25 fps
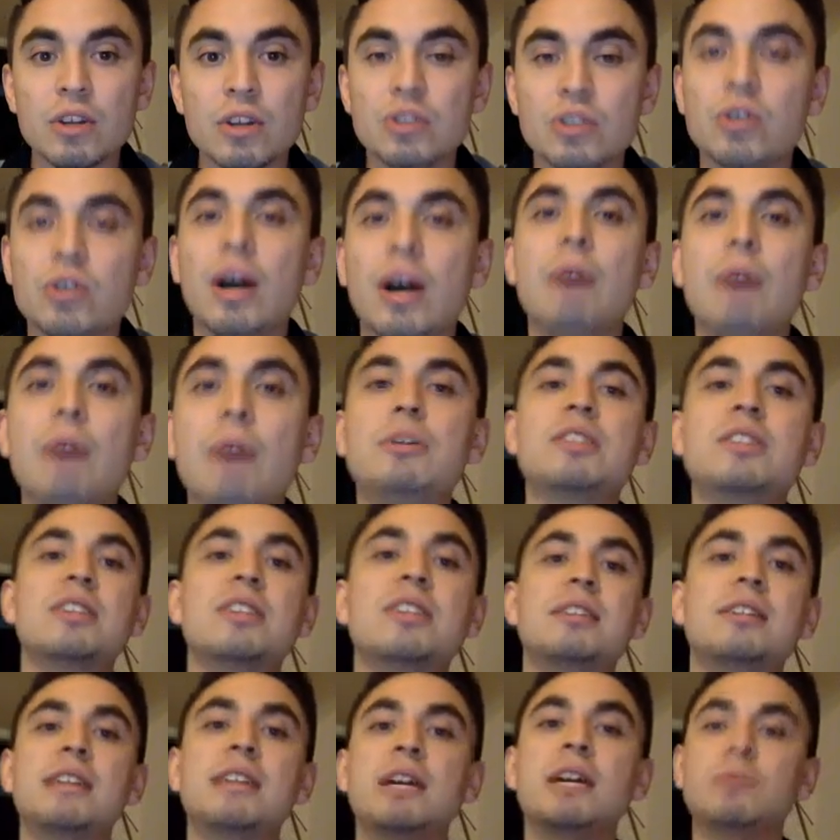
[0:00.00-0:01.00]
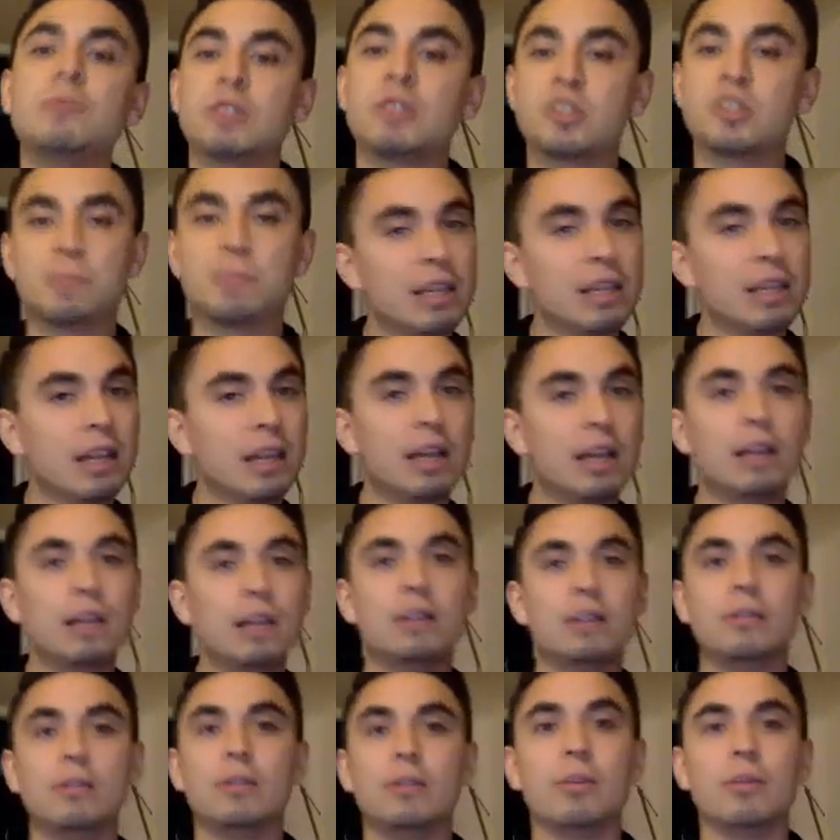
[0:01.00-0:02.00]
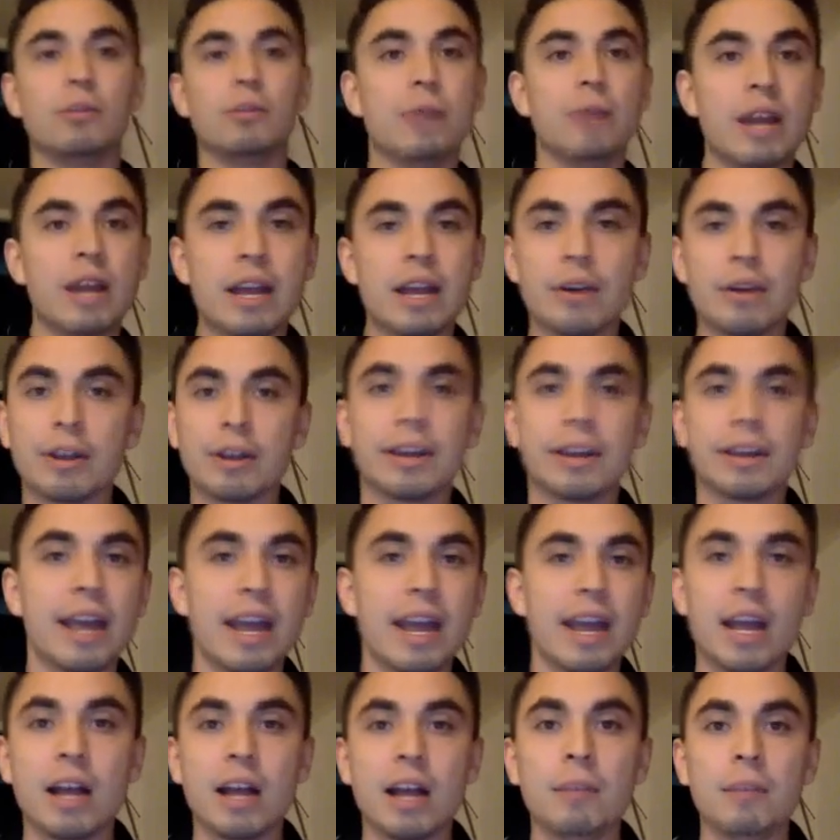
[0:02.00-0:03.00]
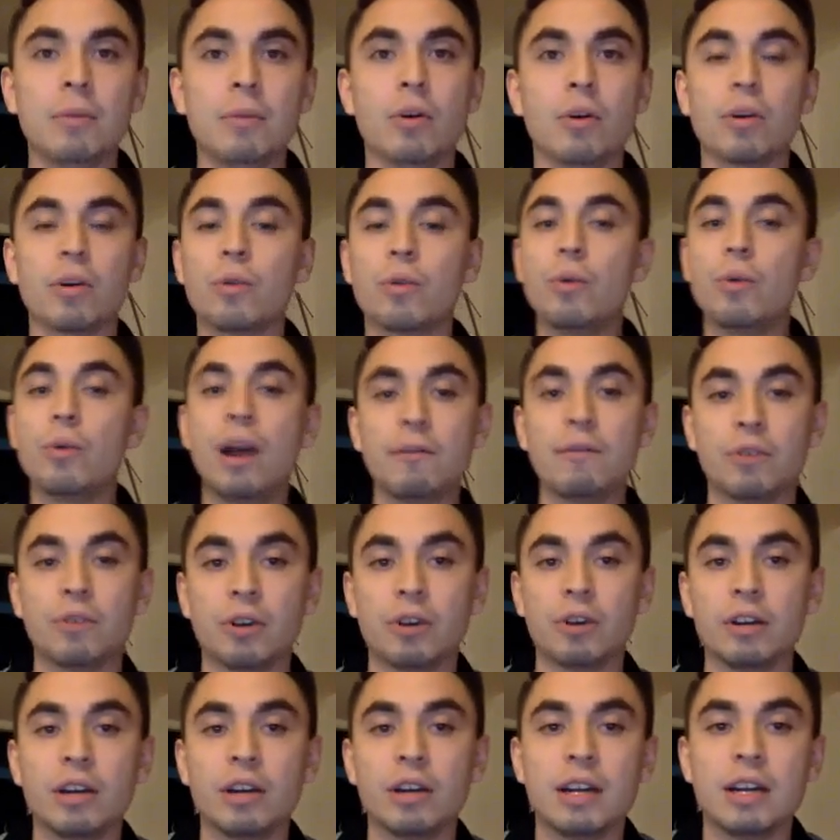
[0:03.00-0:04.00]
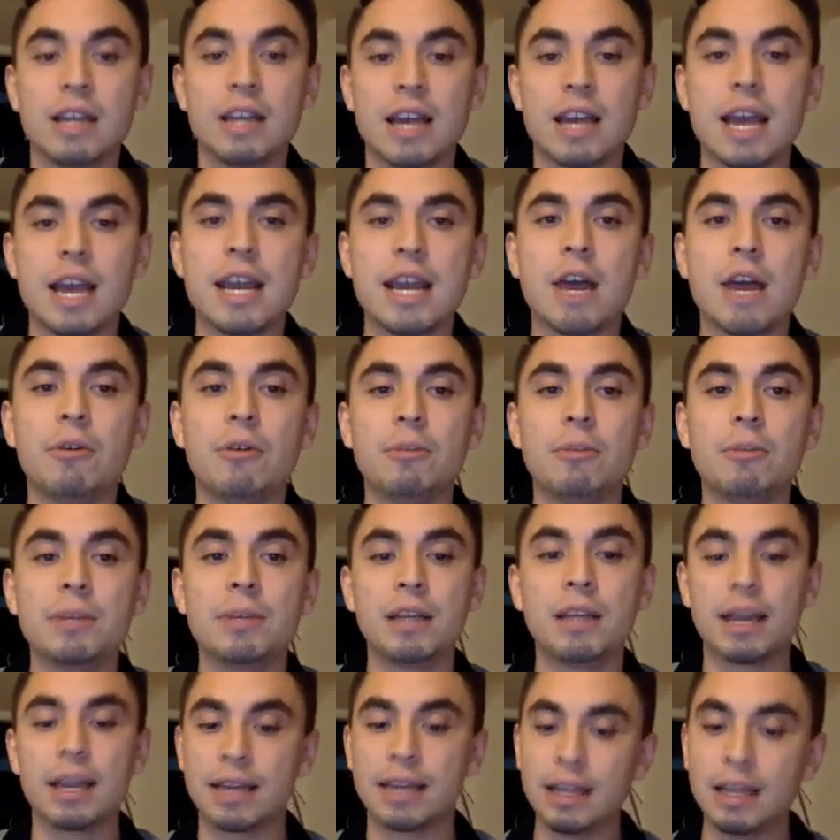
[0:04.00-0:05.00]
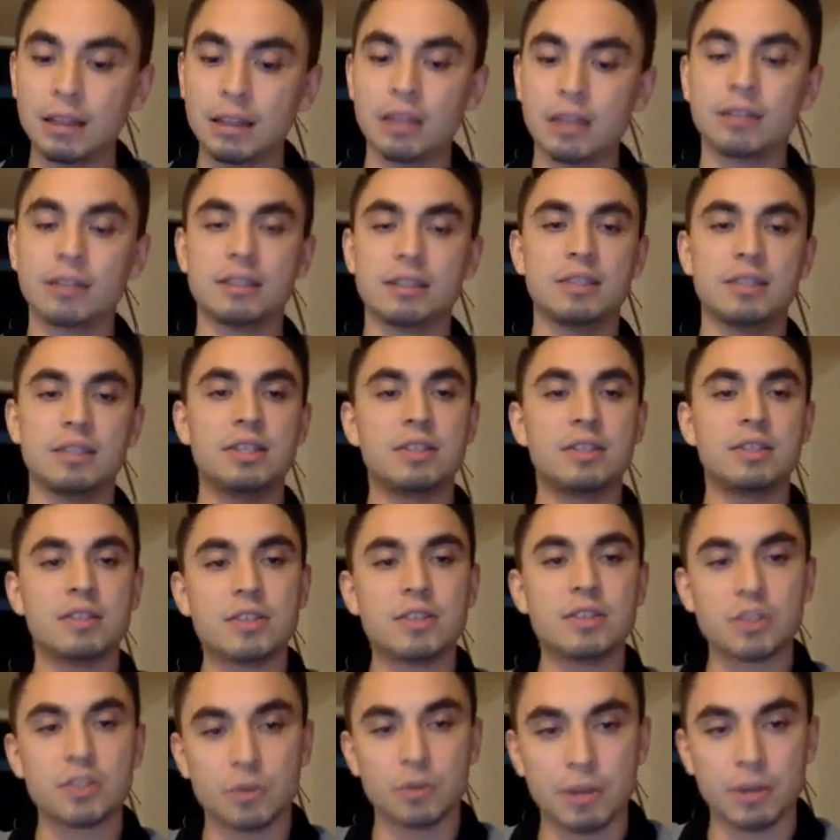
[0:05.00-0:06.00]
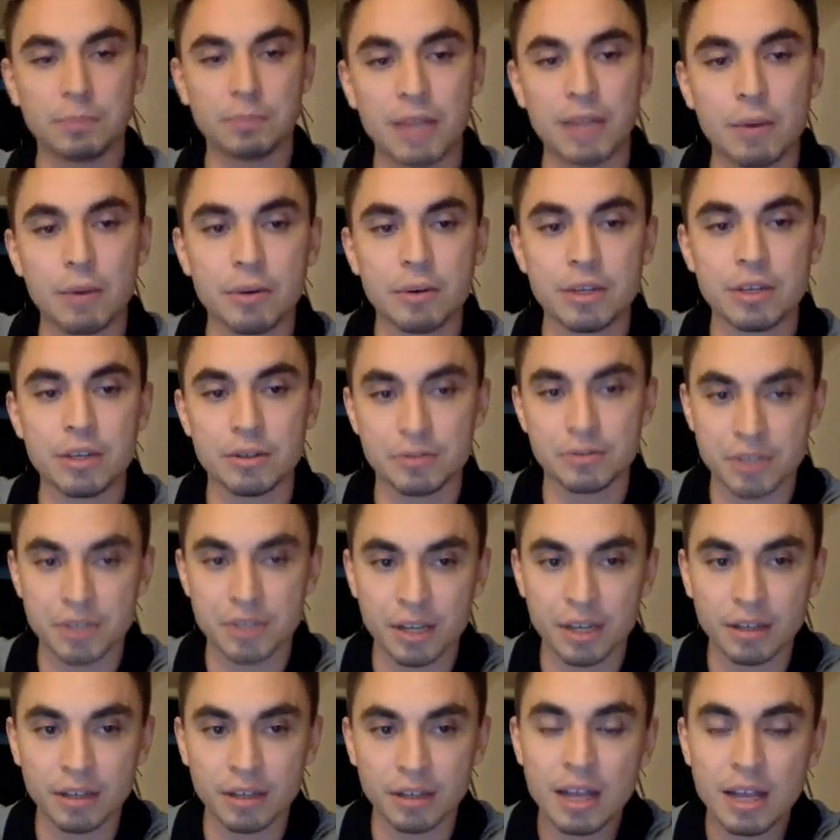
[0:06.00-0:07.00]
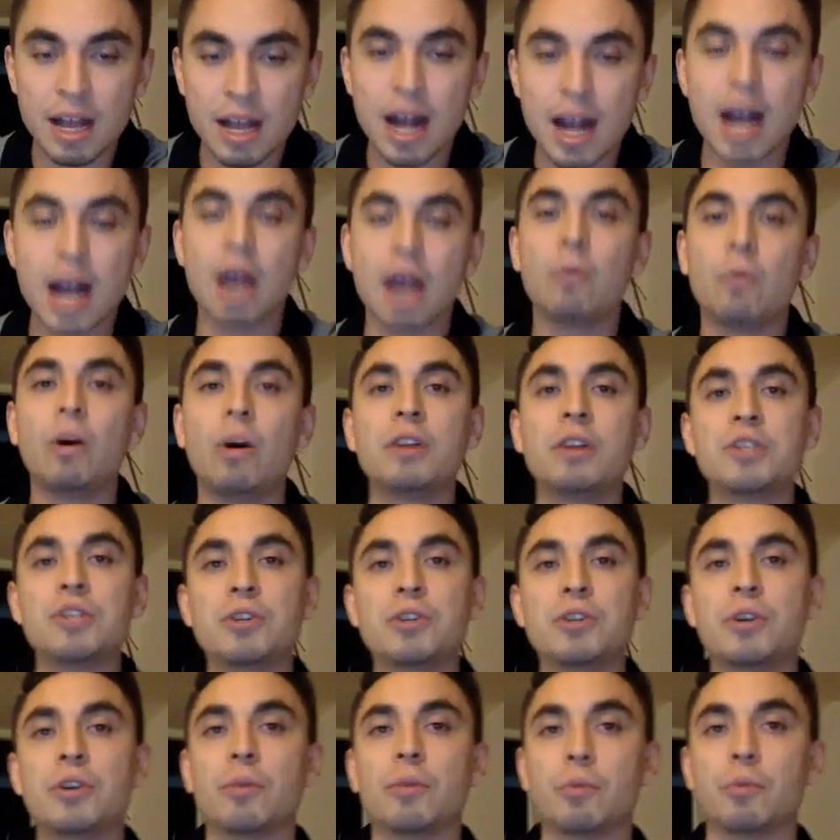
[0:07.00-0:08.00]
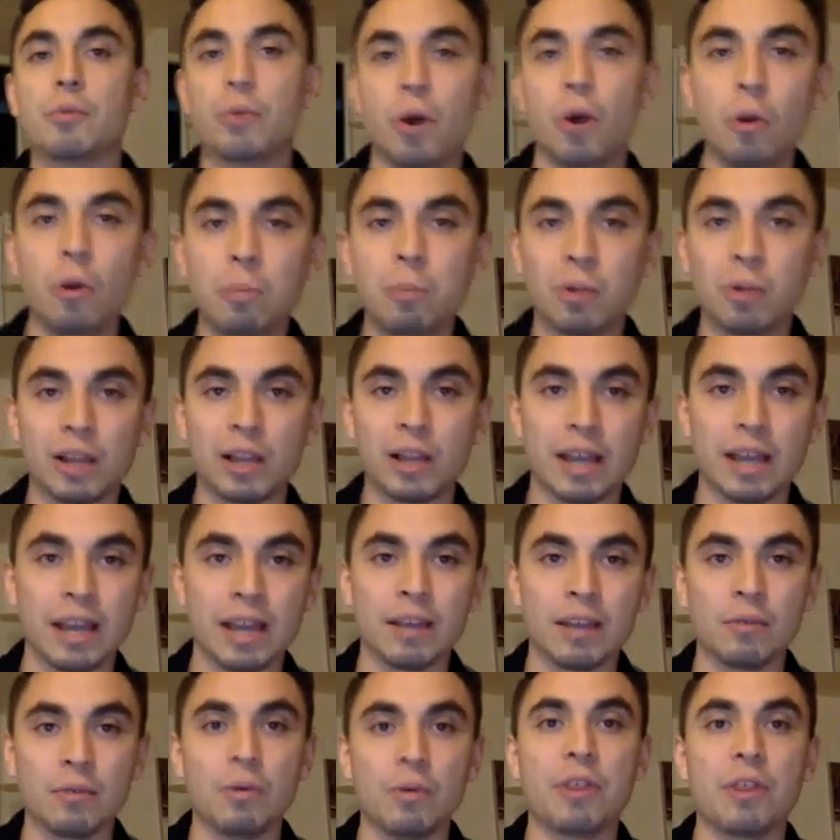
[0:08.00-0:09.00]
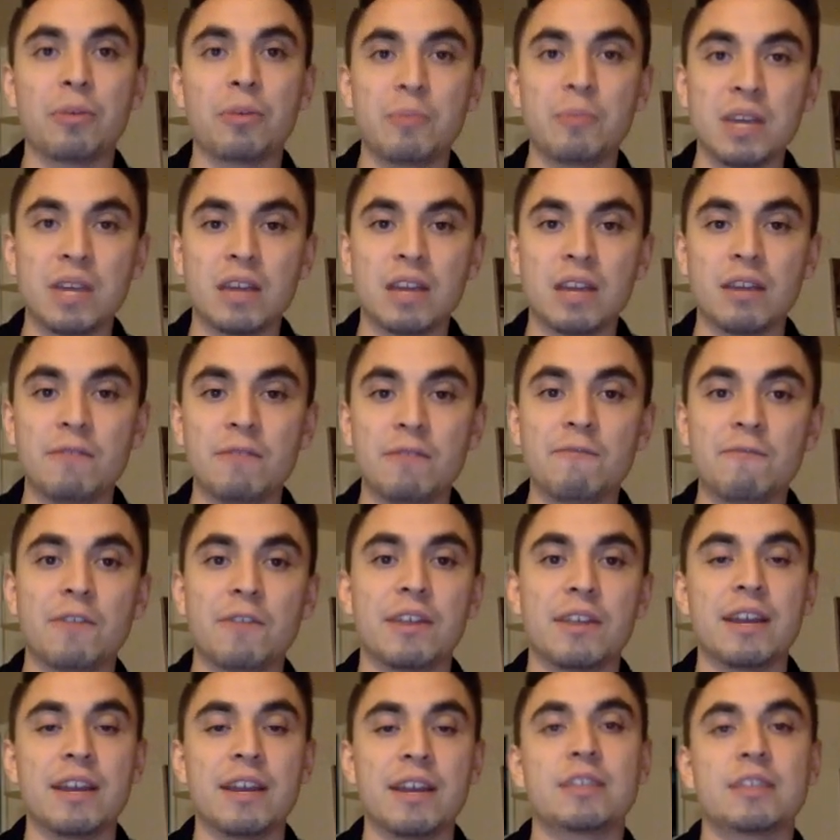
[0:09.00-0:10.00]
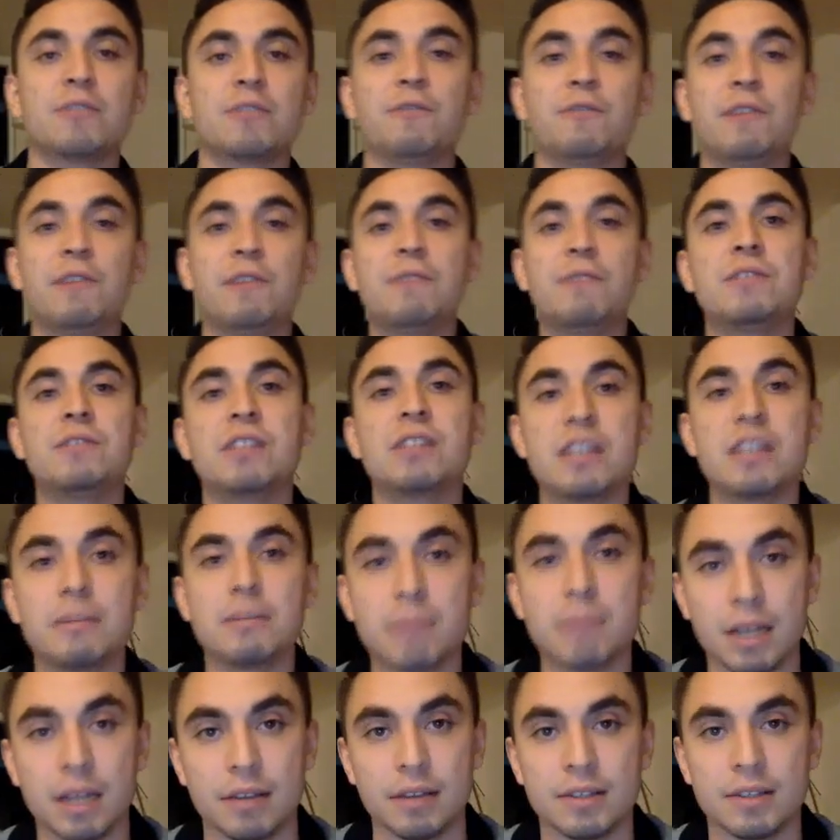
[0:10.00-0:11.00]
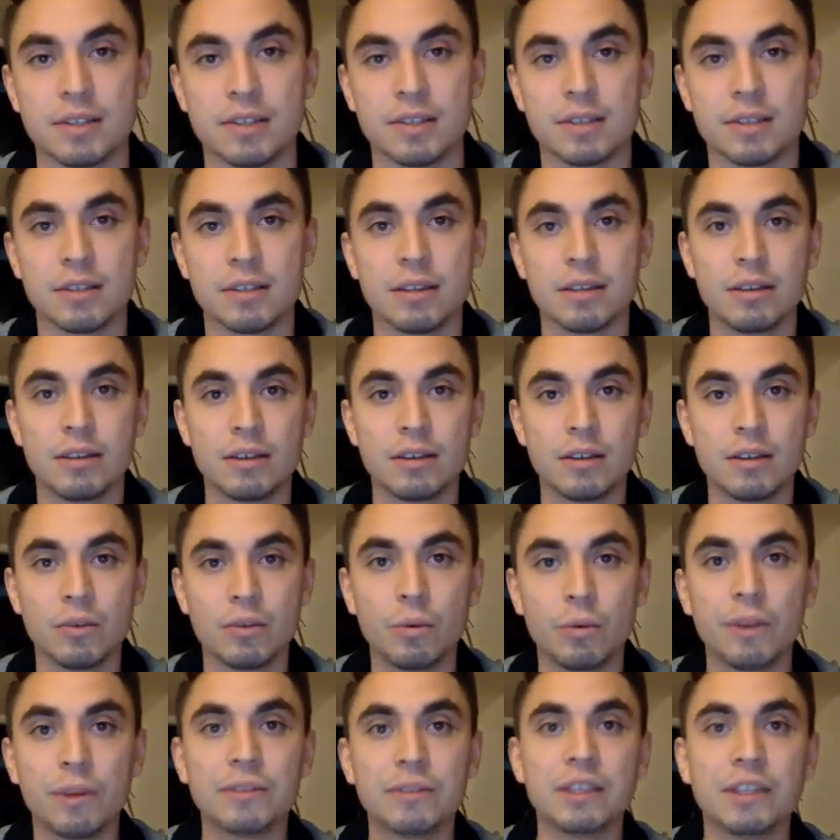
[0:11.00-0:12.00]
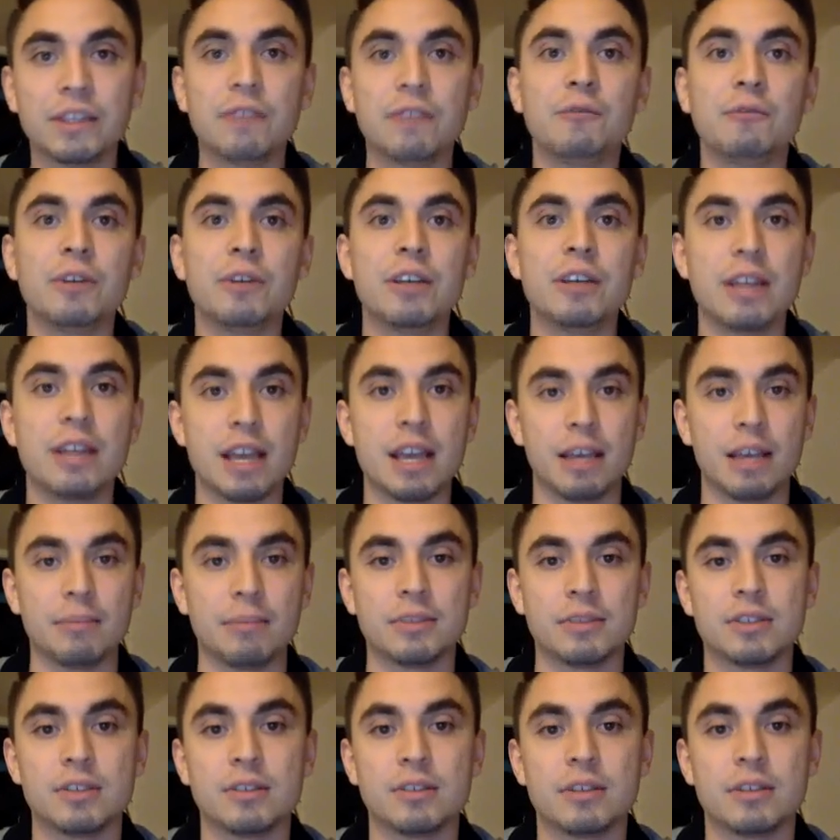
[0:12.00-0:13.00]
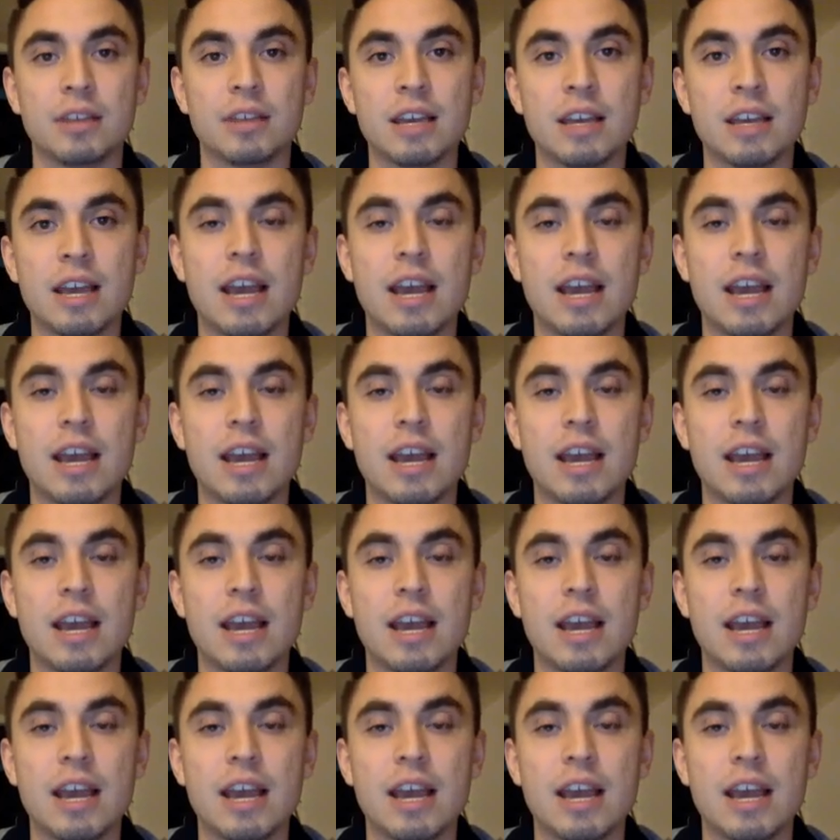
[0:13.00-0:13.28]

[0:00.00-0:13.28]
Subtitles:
So I would sit down with Spila or Ray or Cam or whoever, and I would be like, hey, look, this is the script that we're using. I want you to role play with me for the next 15 minutes with different names.